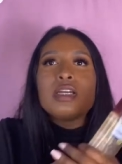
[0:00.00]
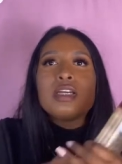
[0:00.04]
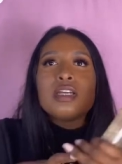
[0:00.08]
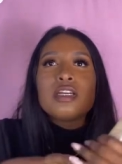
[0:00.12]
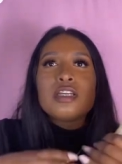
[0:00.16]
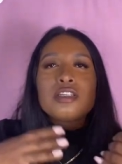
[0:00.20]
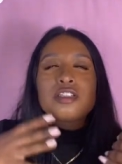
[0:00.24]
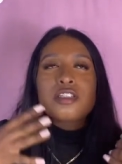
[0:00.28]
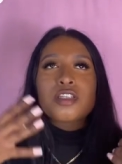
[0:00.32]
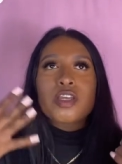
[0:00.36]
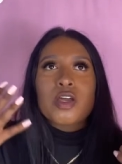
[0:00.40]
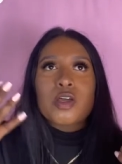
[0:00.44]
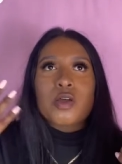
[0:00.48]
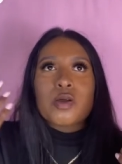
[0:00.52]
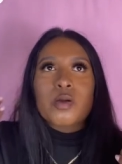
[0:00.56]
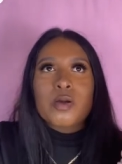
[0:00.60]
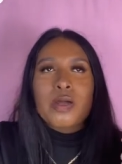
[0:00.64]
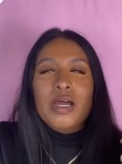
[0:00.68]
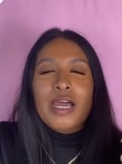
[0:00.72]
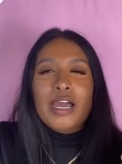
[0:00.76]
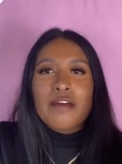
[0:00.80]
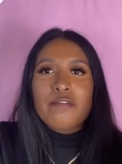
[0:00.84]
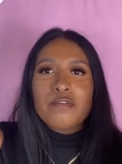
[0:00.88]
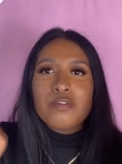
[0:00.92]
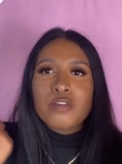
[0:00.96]
So
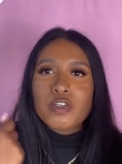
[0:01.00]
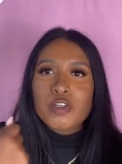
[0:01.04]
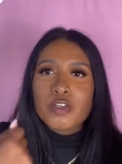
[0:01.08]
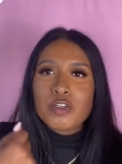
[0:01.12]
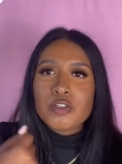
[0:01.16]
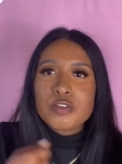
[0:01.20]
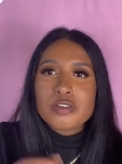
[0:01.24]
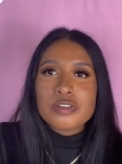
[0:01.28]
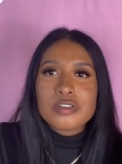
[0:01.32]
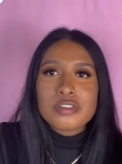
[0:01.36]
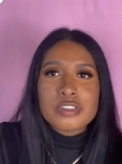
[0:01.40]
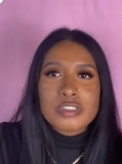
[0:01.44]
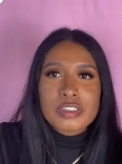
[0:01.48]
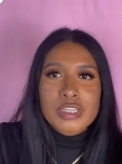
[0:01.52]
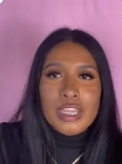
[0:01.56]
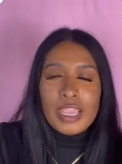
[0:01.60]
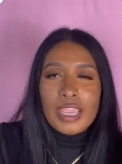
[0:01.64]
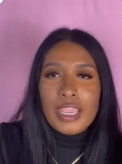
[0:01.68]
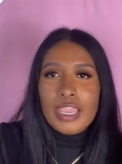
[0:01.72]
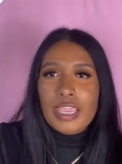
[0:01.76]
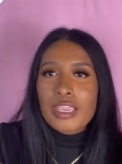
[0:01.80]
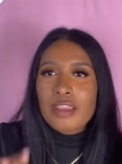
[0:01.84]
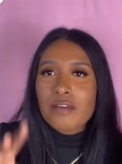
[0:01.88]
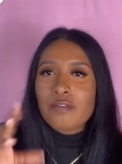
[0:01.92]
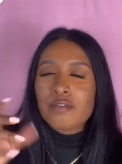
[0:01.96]
after you
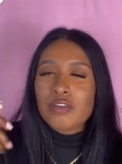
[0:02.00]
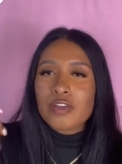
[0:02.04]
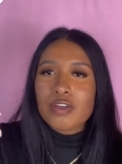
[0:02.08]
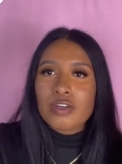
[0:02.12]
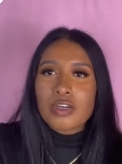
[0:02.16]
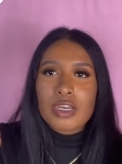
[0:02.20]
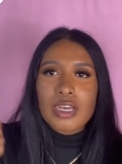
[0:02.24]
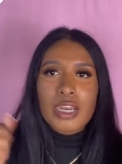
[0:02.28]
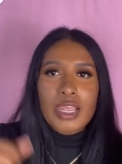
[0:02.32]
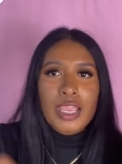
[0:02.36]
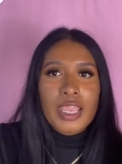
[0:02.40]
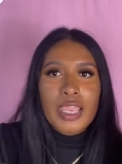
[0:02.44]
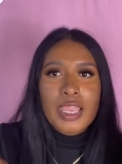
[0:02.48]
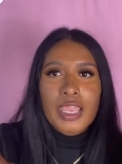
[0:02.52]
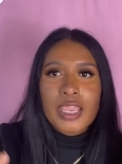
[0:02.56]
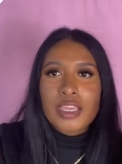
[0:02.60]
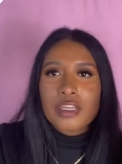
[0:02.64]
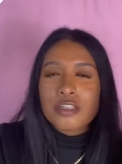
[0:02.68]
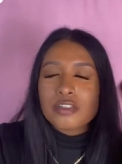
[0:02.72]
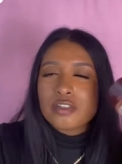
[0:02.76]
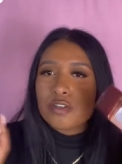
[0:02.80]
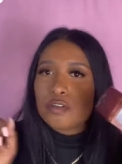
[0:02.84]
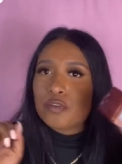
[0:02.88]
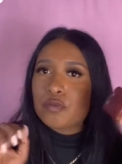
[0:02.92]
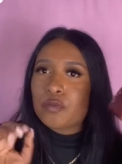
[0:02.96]
shave your
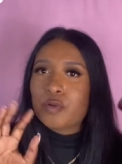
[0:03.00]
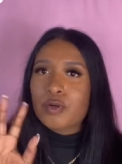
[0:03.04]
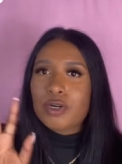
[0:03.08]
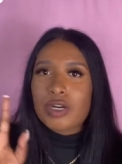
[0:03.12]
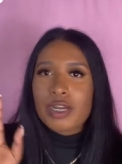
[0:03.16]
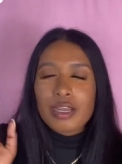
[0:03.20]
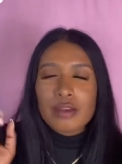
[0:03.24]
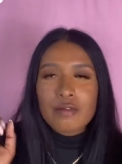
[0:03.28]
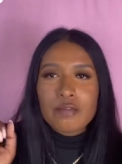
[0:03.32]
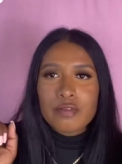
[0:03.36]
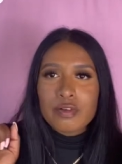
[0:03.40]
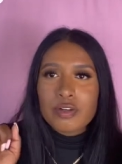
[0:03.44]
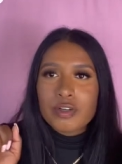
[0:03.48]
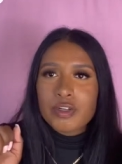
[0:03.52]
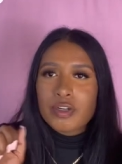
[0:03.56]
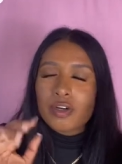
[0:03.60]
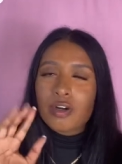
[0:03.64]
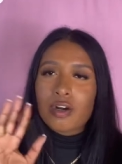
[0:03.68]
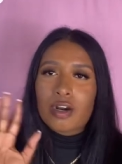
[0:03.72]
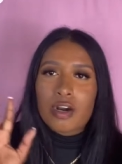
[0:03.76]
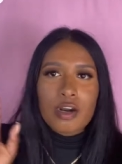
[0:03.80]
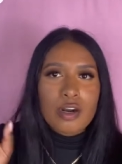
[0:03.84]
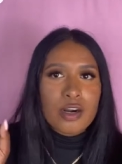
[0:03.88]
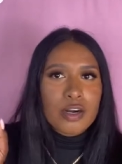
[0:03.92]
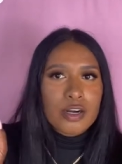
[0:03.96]
legs or whatever, your
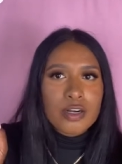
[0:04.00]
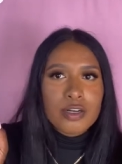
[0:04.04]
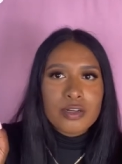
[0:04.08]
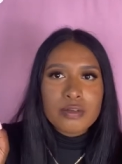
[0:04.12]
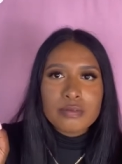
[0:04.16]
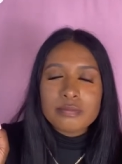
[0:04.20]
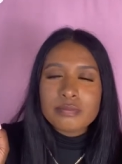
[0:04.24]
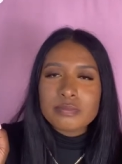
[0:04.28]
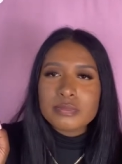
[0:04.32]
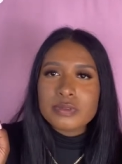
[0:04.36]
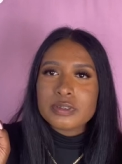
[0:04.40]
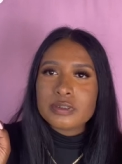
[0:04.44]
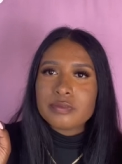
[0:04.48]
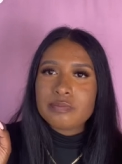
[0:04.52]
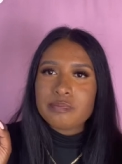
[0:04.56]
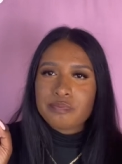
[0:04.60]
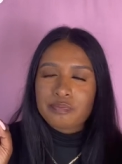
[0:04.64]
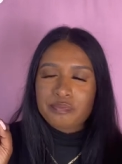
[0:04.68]
arms,